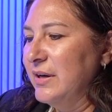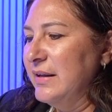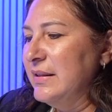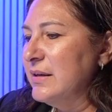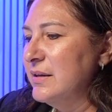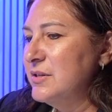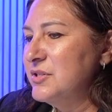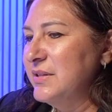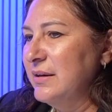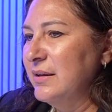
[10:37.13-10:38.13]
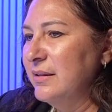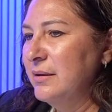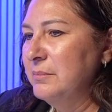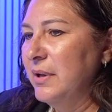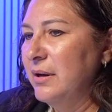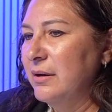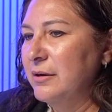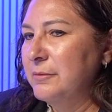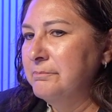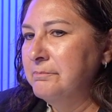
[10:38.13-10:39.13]
And I think understanding
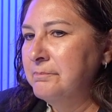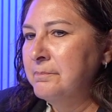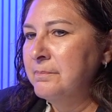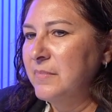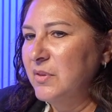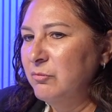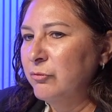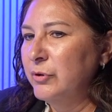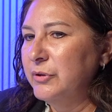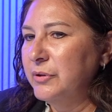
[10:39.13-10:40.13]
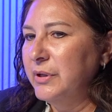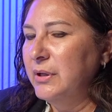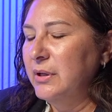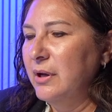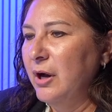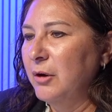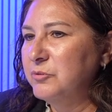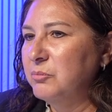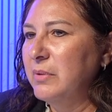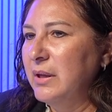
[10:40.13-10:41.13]
them really
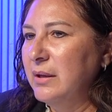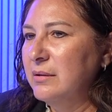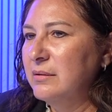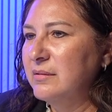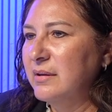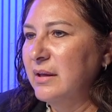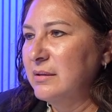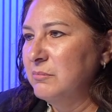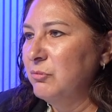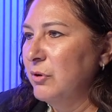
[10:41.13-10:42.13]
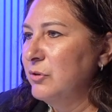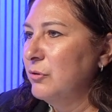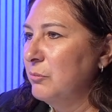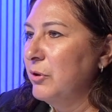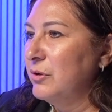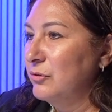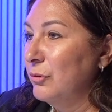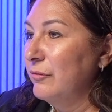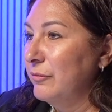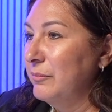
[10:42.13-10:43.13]
helped me to get them to run through a brick
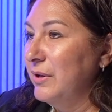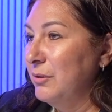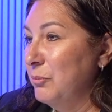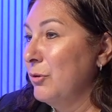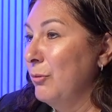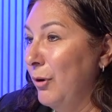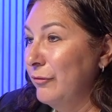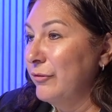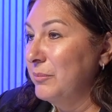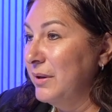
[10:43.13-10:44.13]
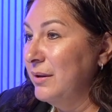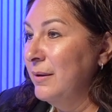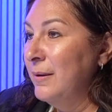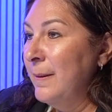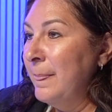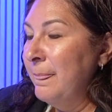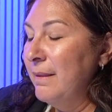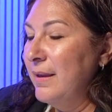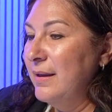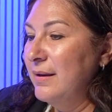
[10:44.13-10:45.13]
wall for me.
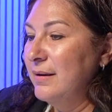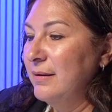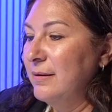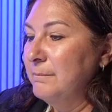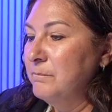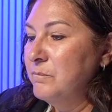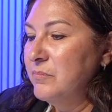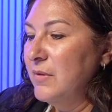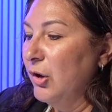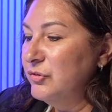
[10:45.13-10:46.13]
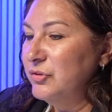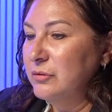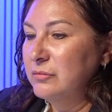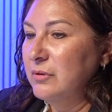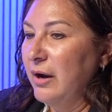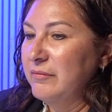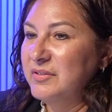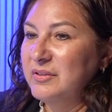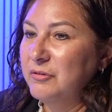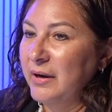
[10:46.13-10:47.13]
And also,
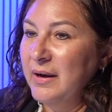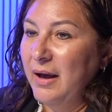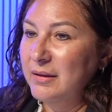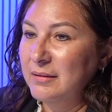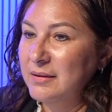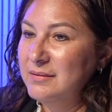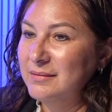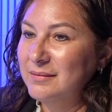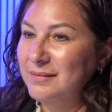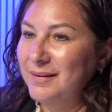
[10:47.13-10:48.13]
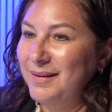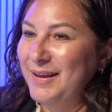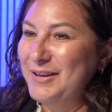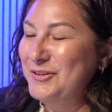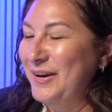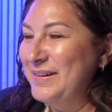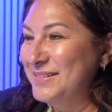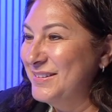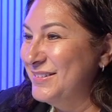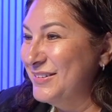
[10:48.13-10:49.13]
obviously, great athletes and great
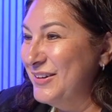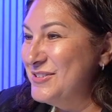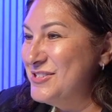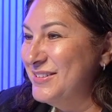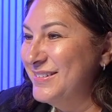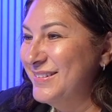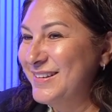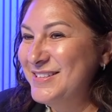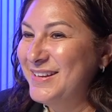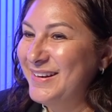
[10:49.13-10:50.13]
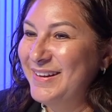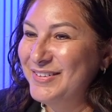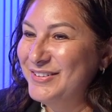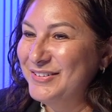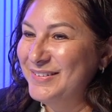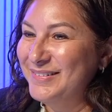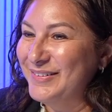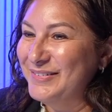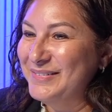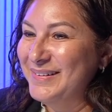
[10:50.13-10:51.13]
assistant coaches, because you can never do it
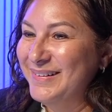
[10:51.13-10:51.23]
alone.